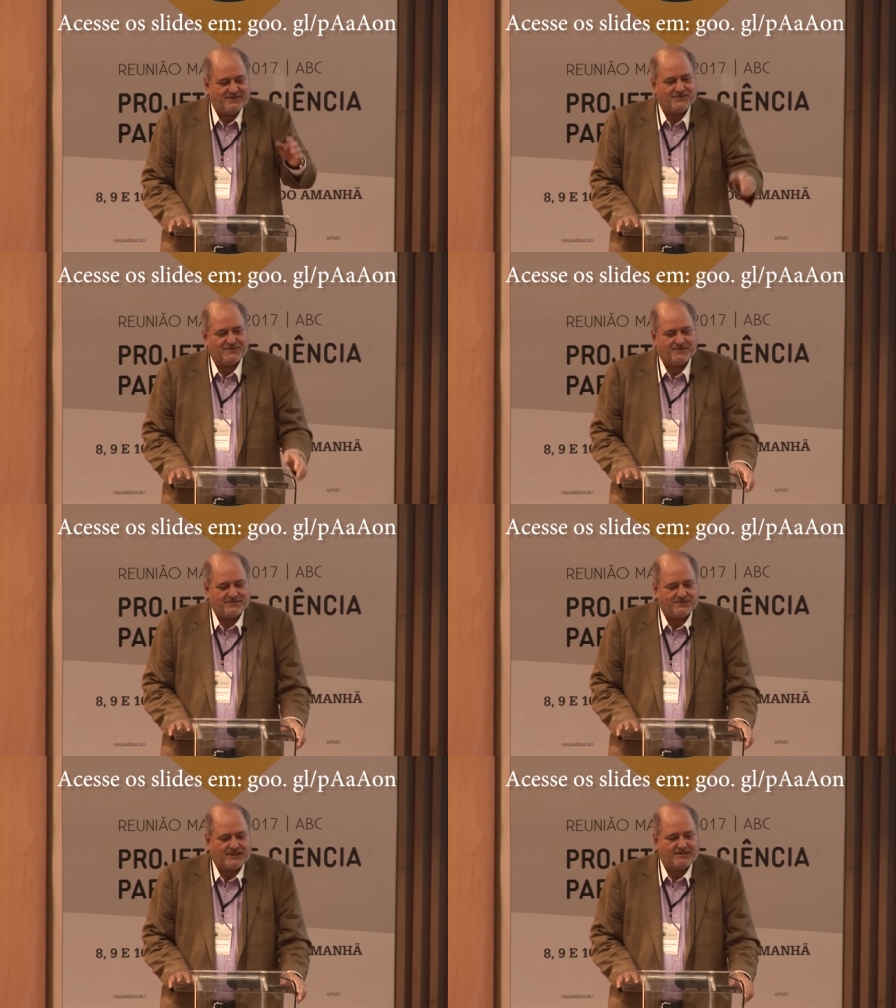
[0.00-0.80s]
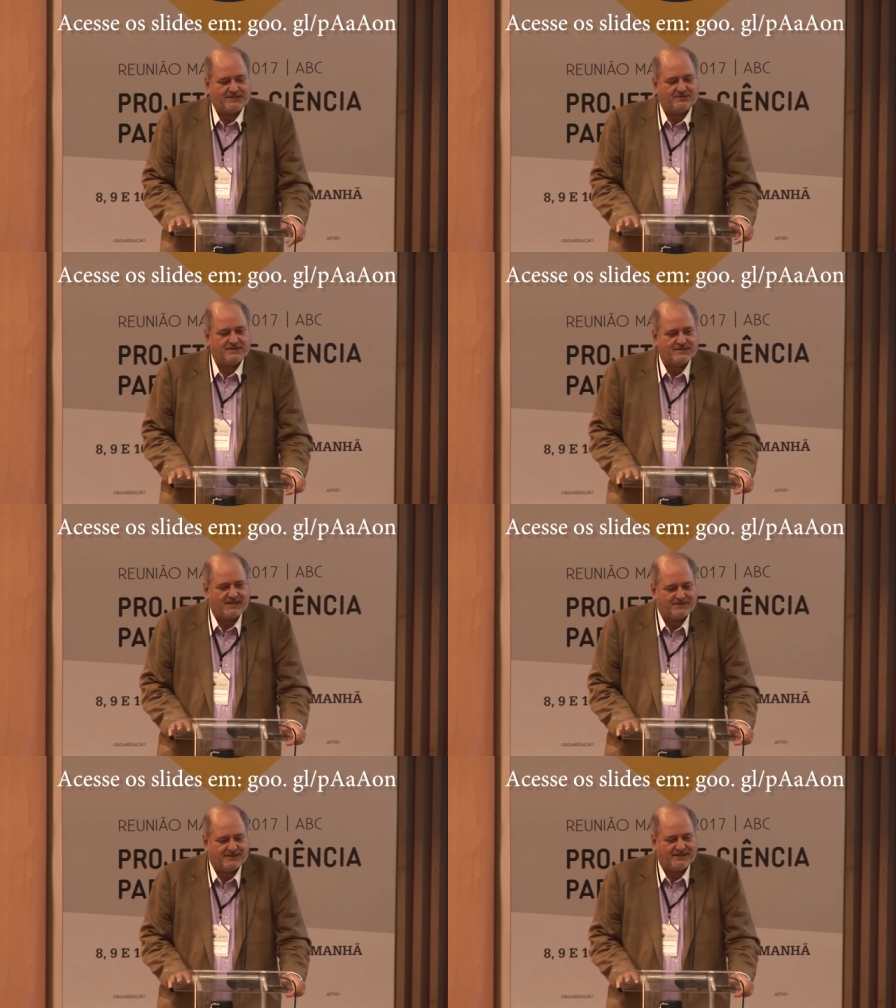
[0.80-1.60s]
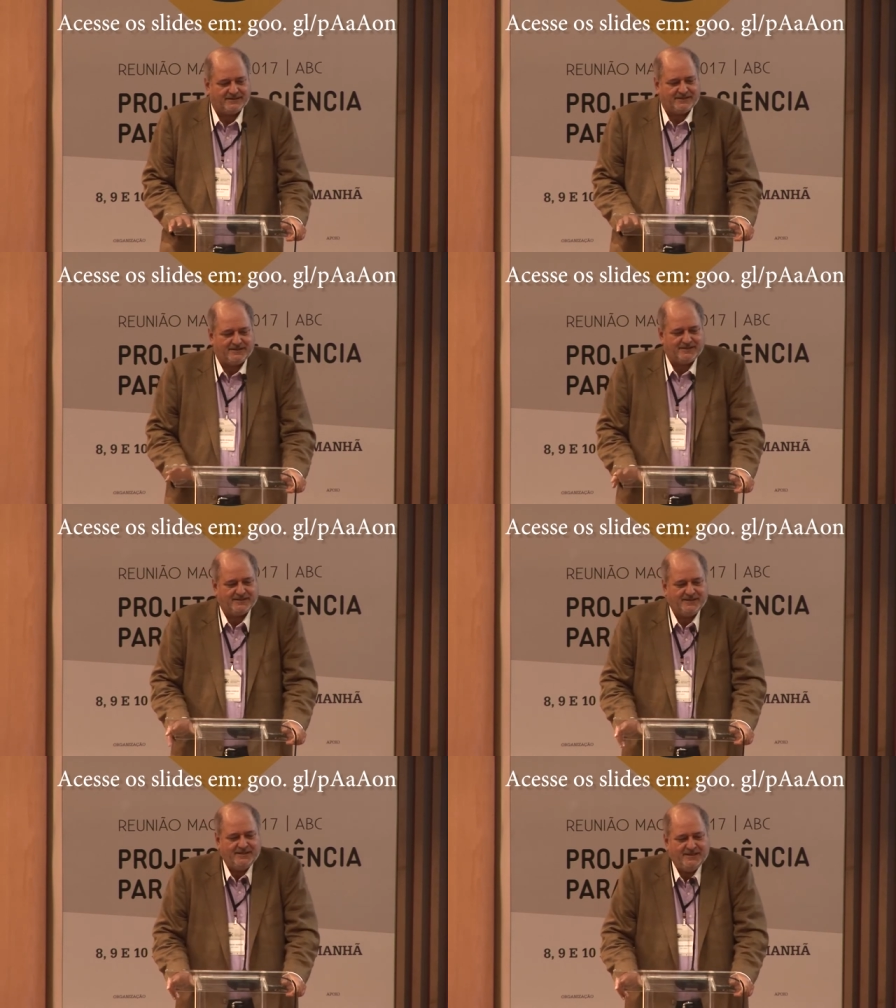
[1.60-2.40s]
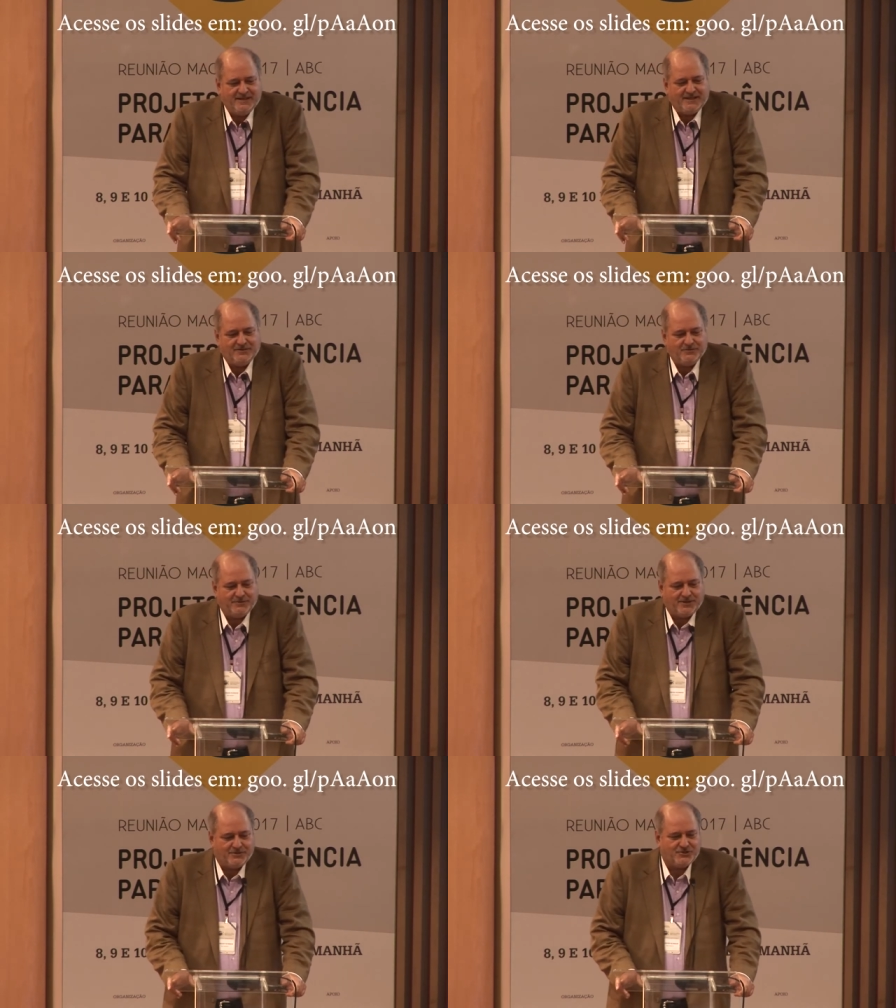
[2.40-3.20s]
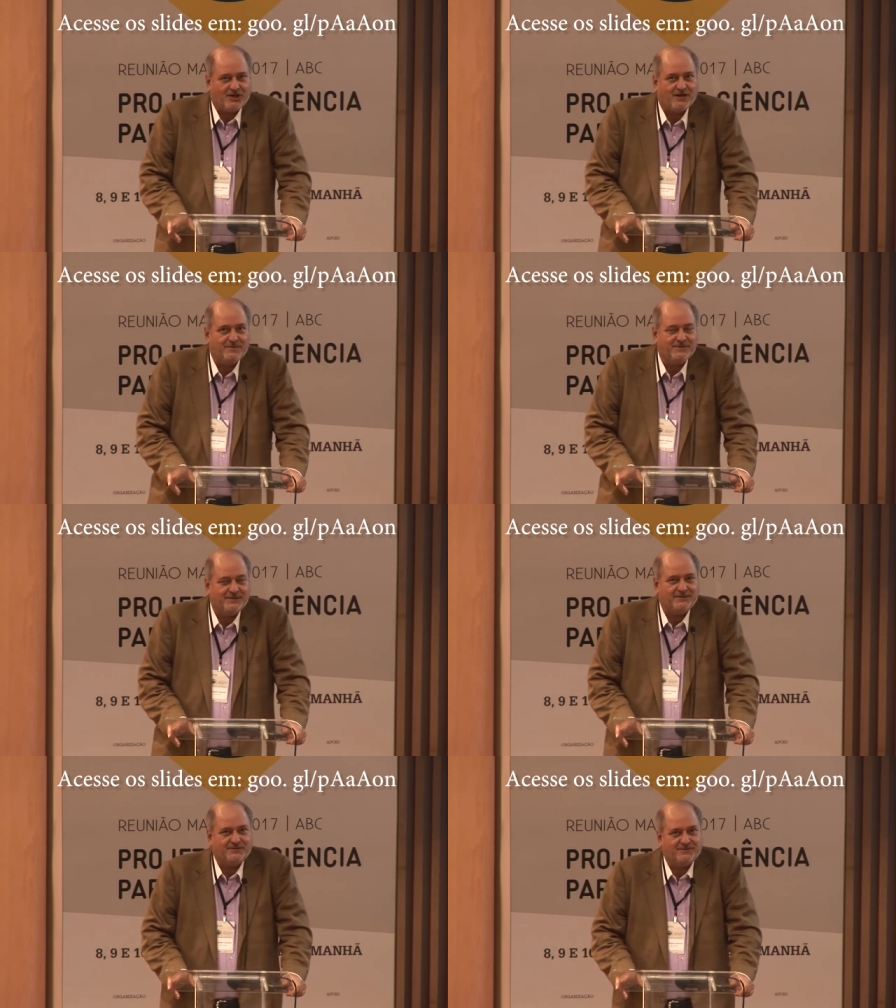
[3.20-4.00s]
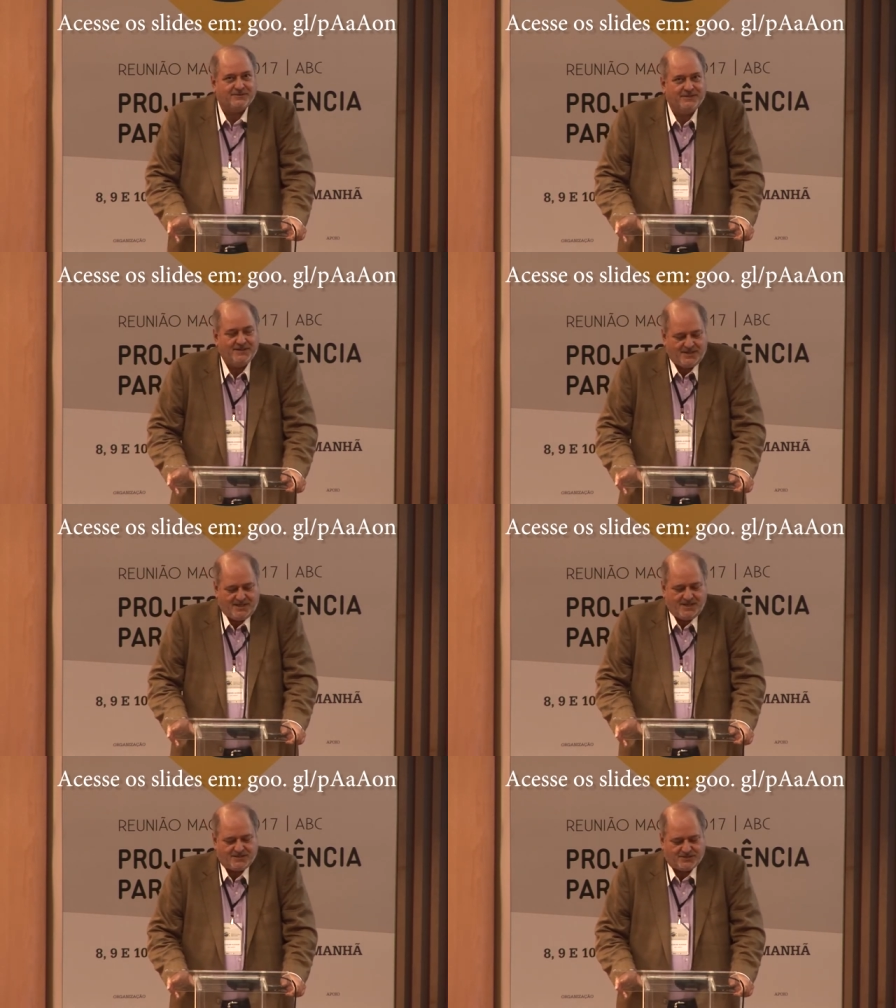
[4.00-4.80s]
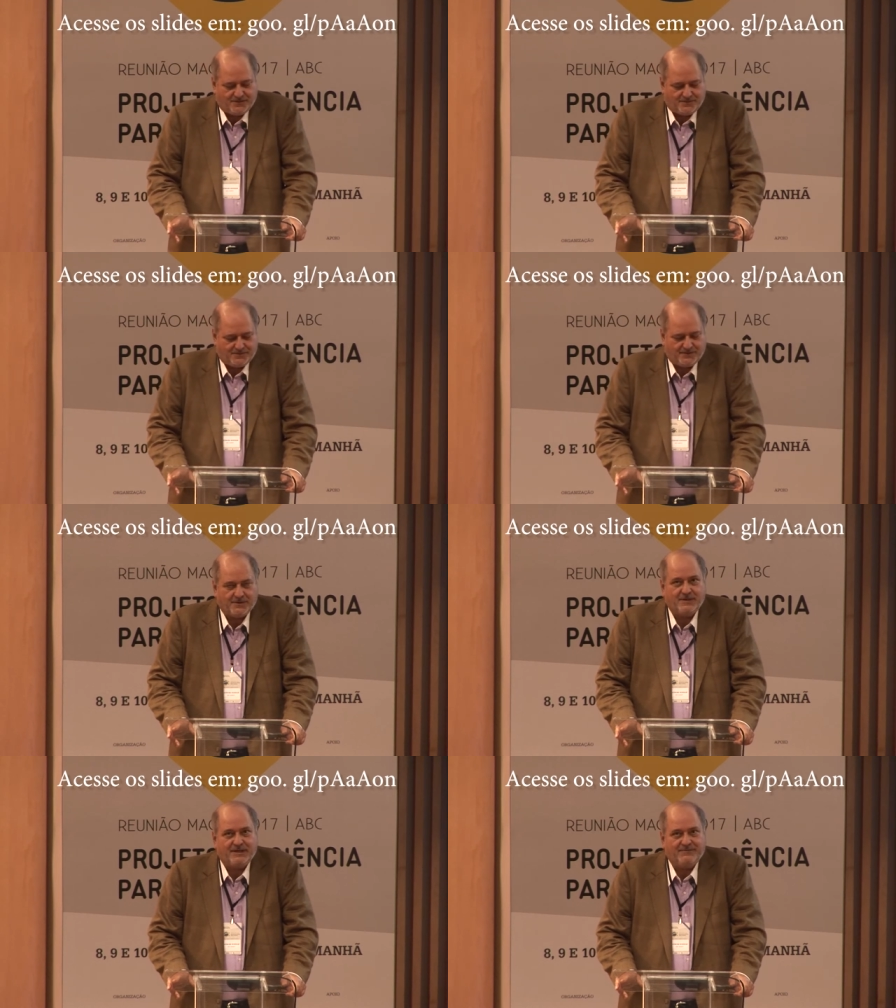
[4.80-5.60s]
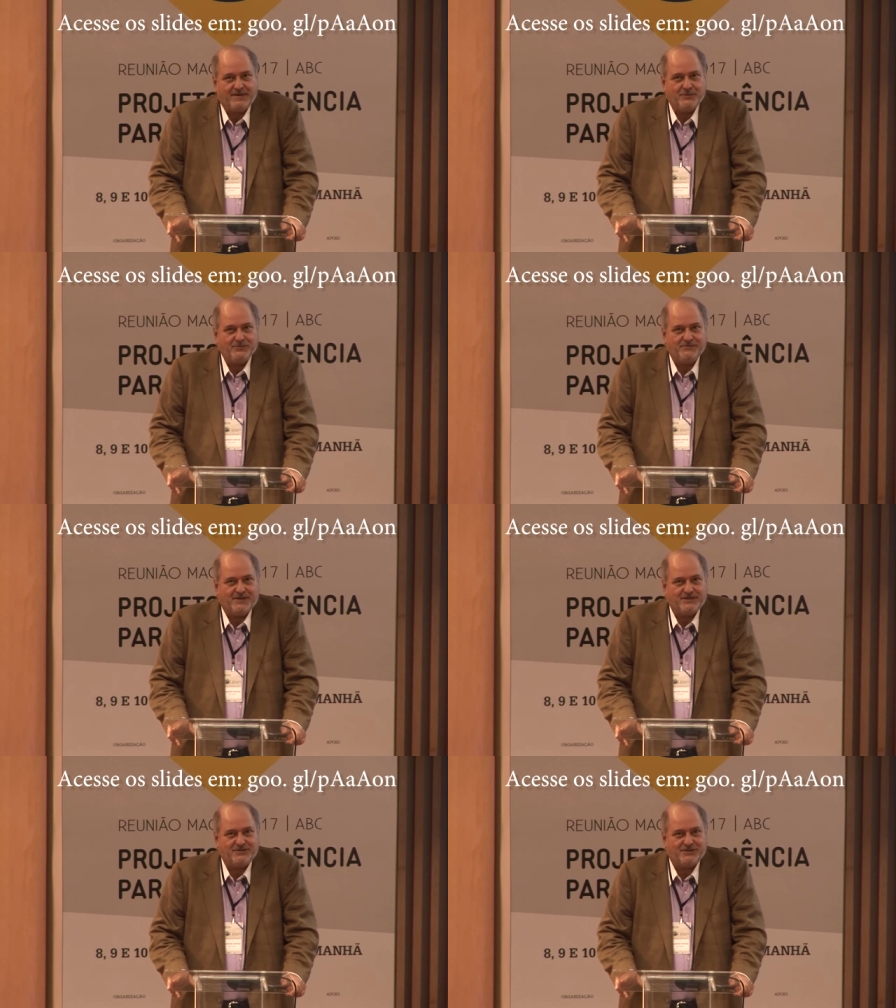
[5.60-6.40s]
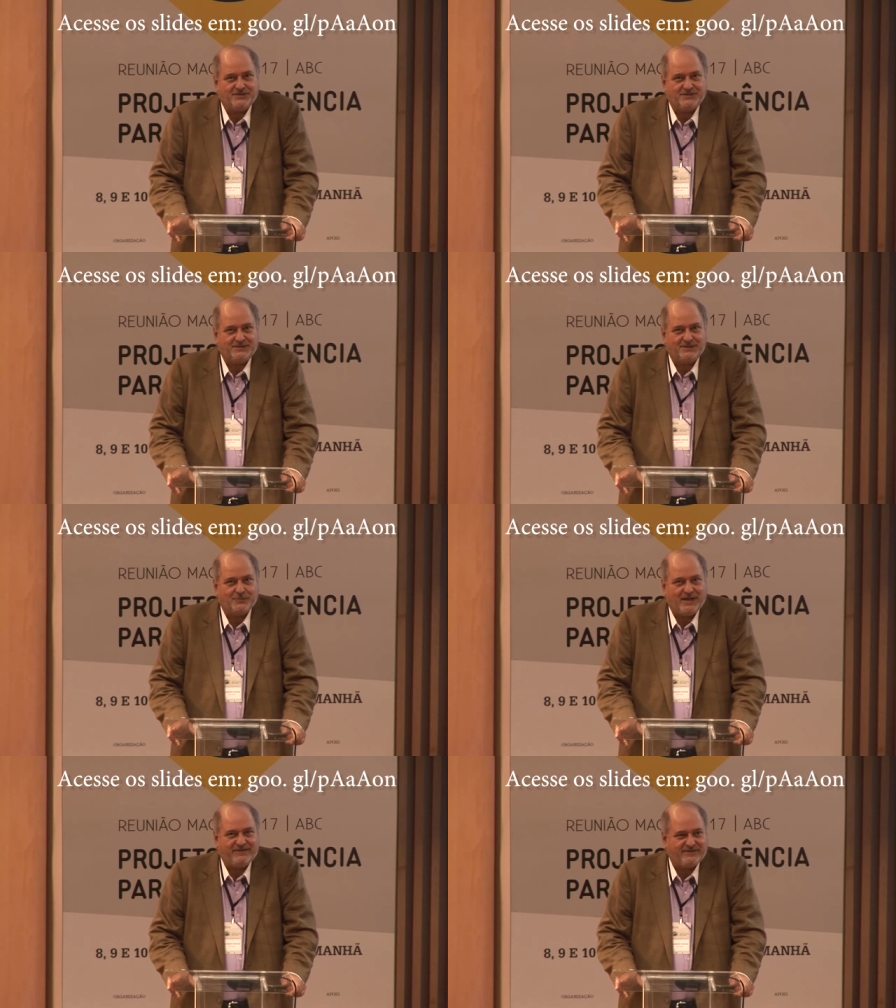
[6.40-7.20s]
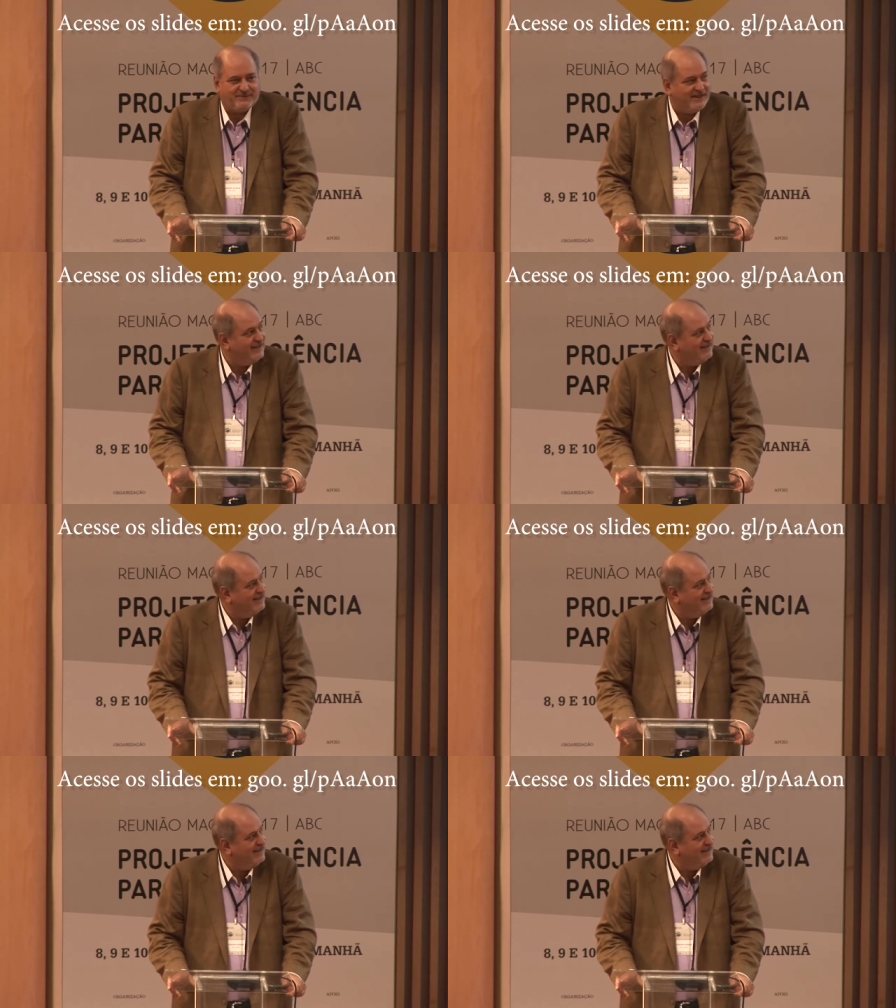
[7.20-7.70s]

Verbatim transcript: for the, so that the translator can, uh, can do her job. Or, so if I go too fast, just uh, wave at me.